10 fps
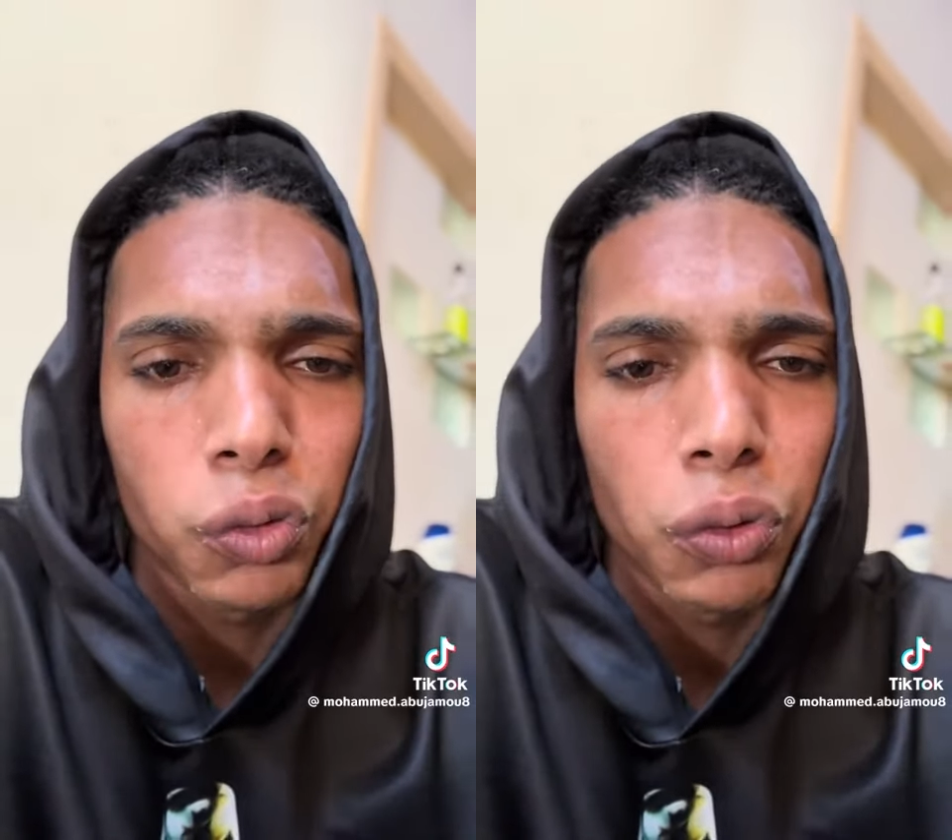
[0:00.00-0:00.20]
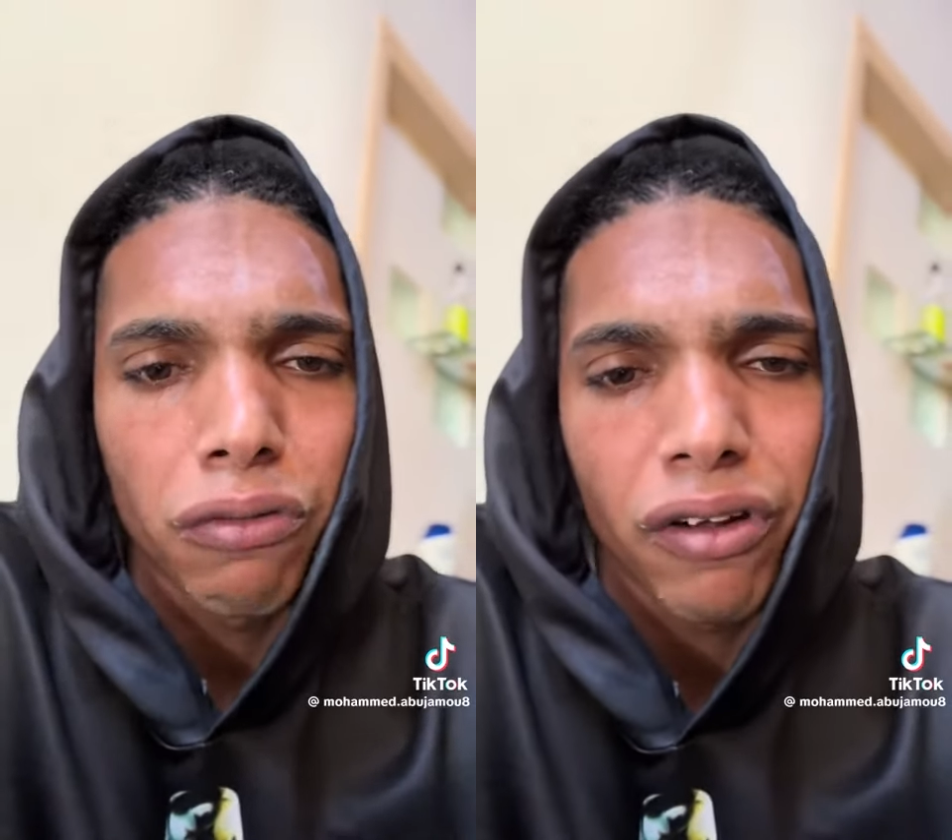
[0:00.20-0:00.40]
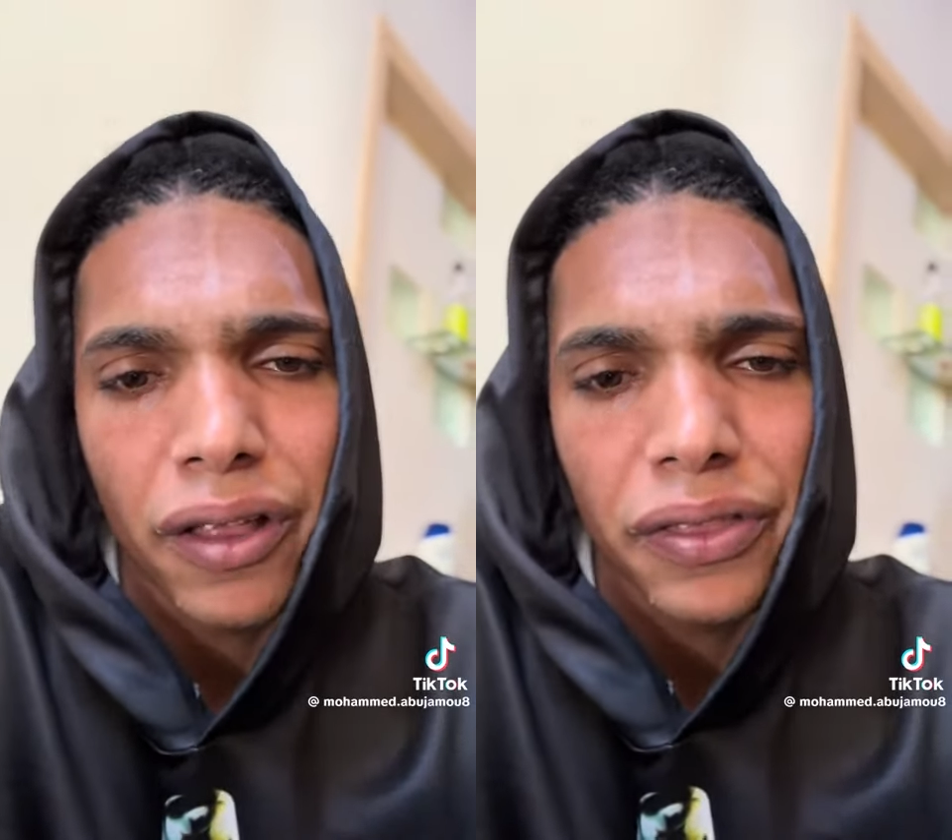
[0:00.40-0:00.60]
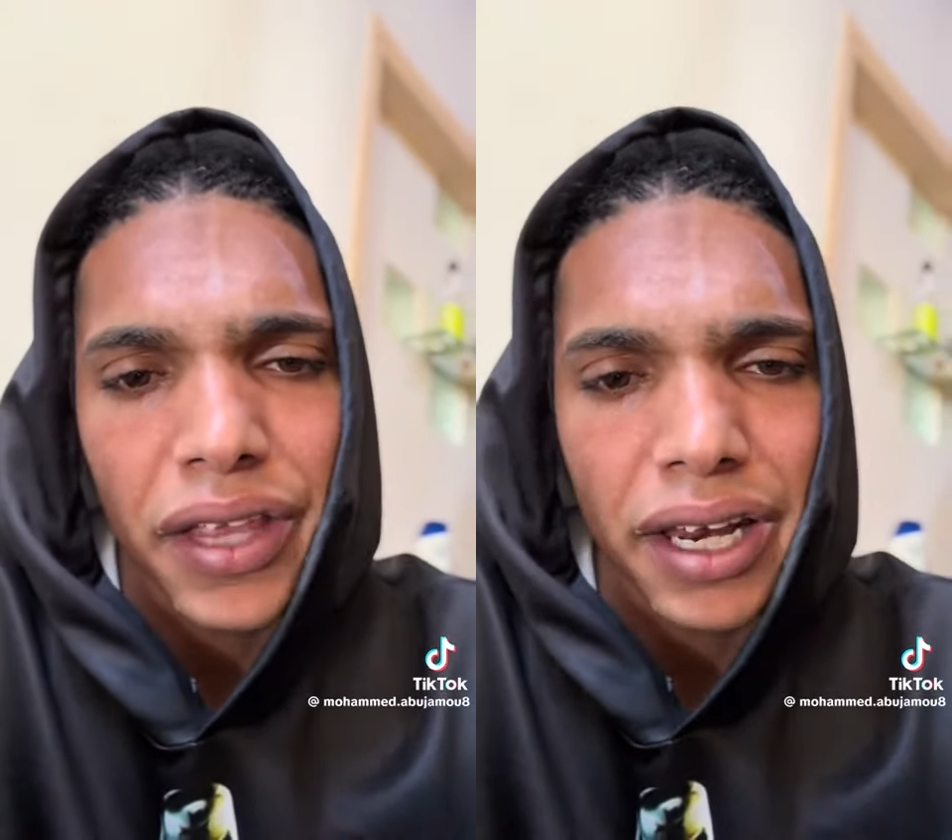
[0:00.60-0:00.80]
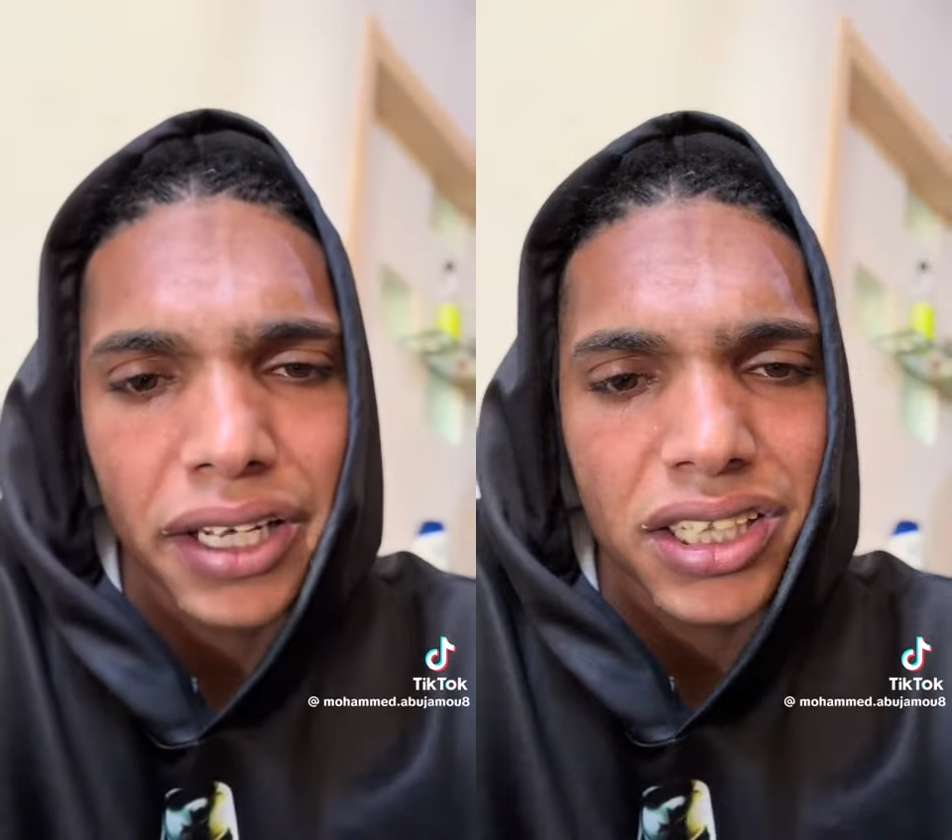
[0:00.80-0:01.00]
You will find the
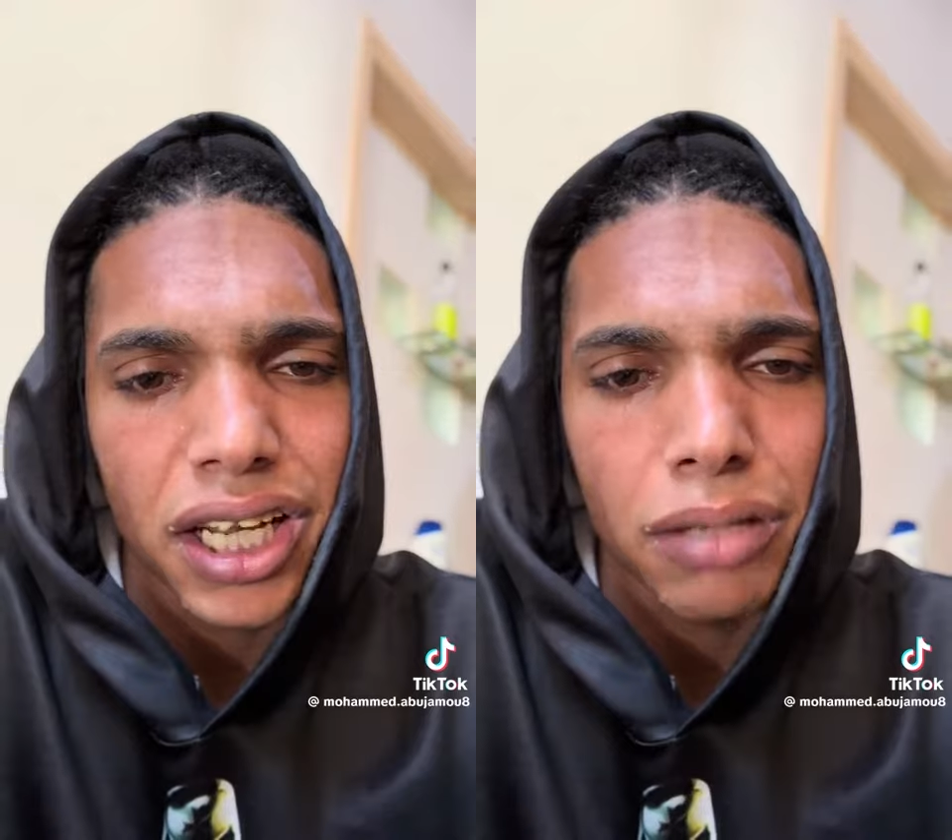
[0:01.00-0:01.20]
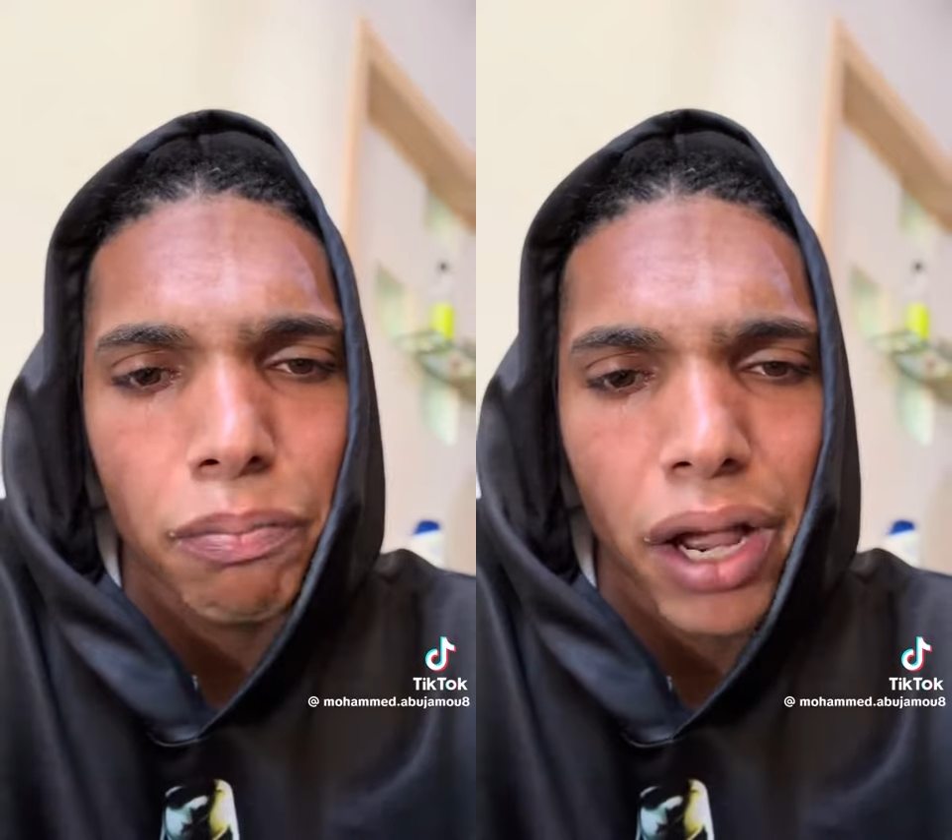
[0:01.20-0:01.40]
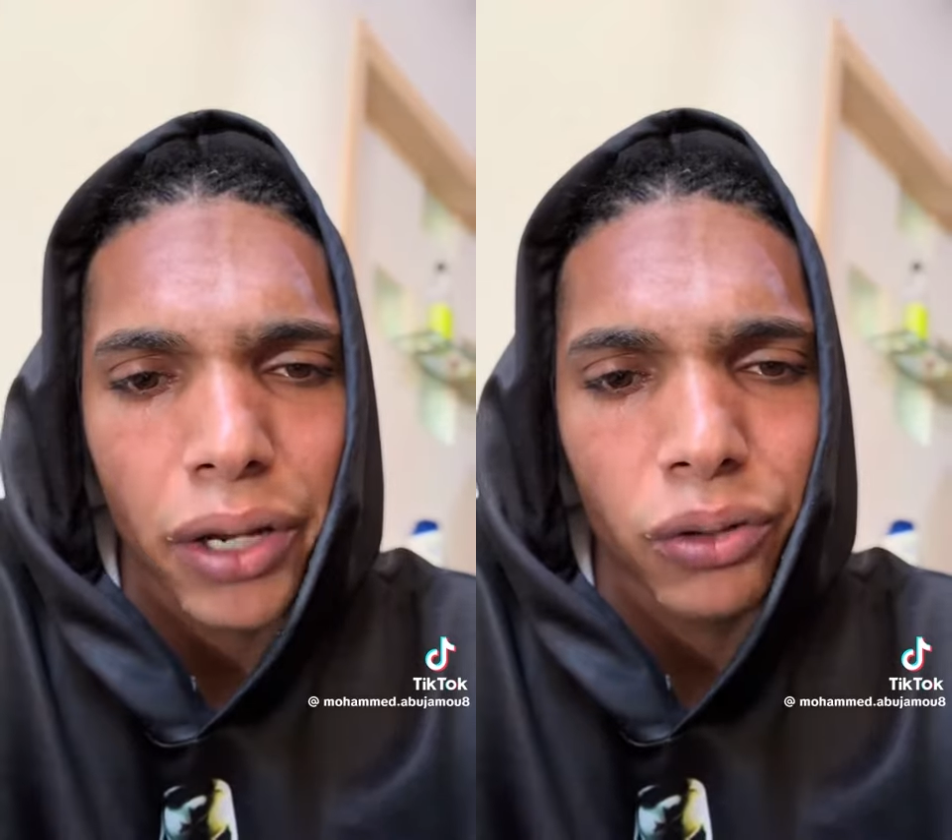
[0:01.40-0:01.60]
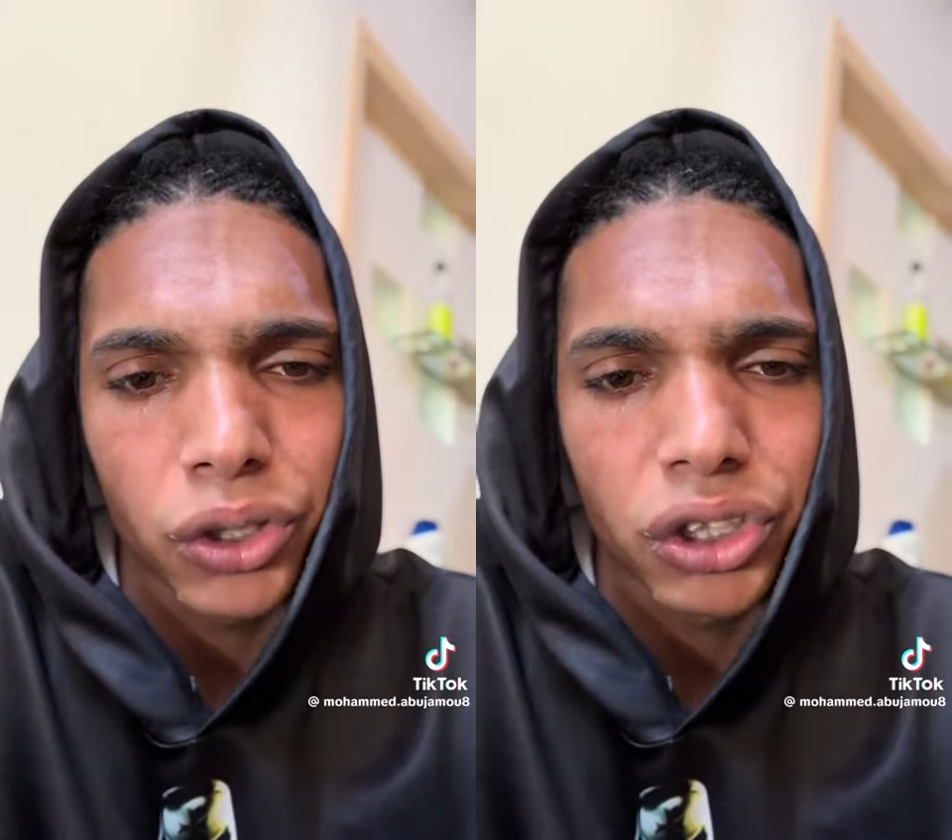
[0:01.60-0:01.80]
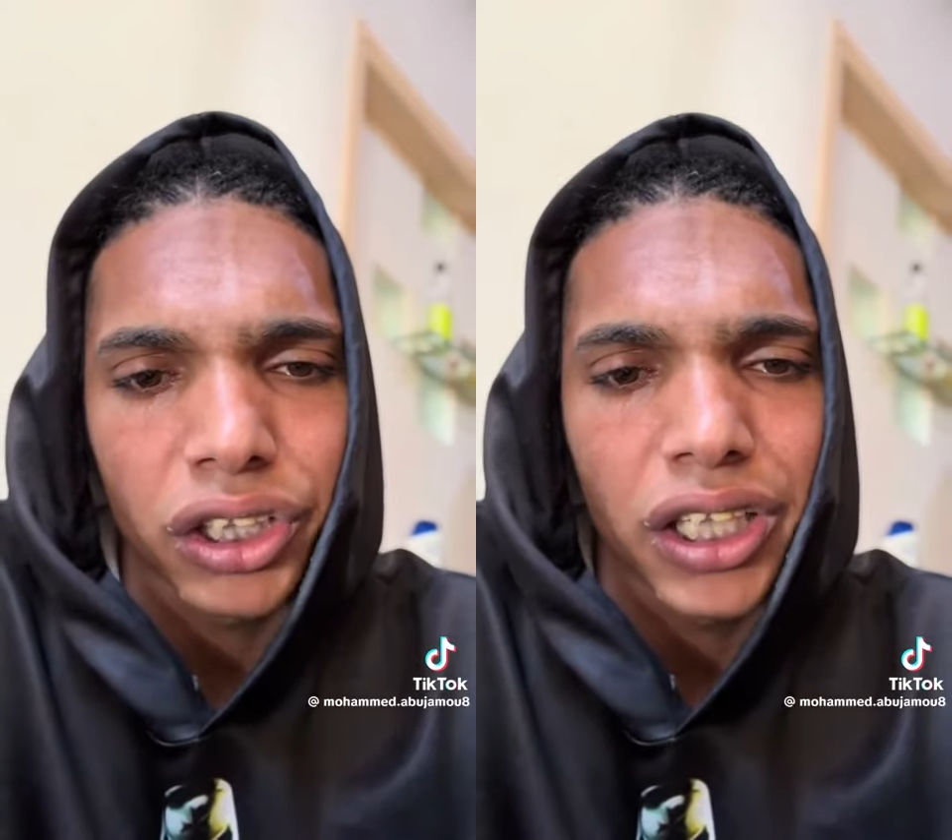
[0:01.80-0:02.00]
link side by or
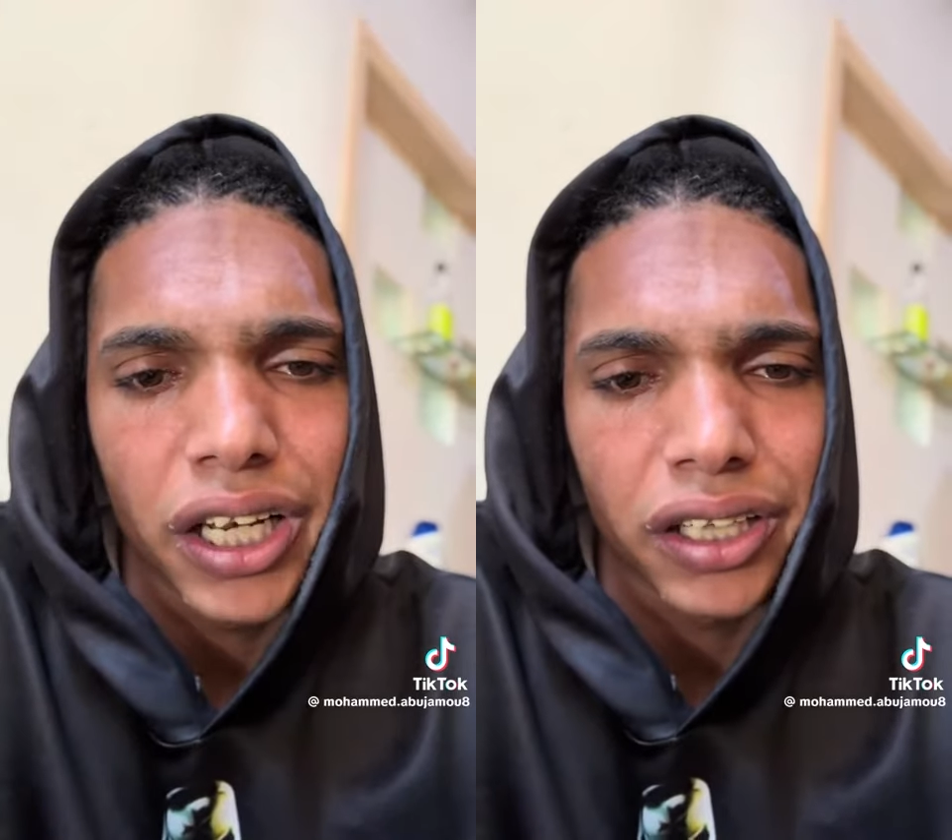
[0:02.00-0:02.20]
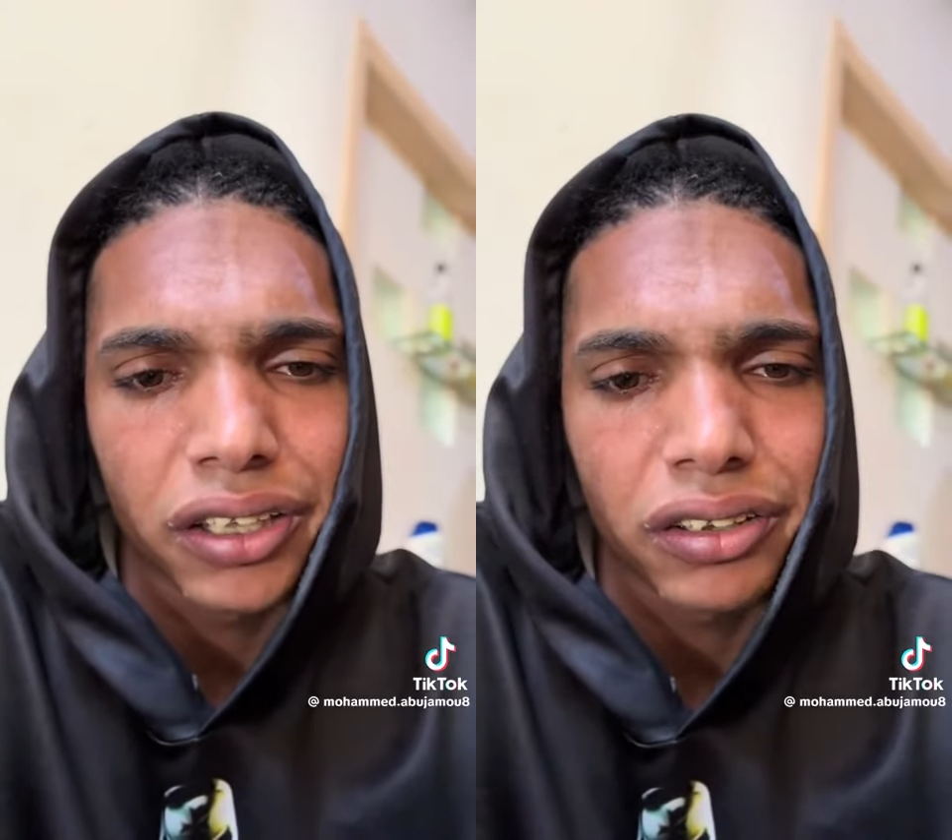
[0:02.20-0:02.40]
three link.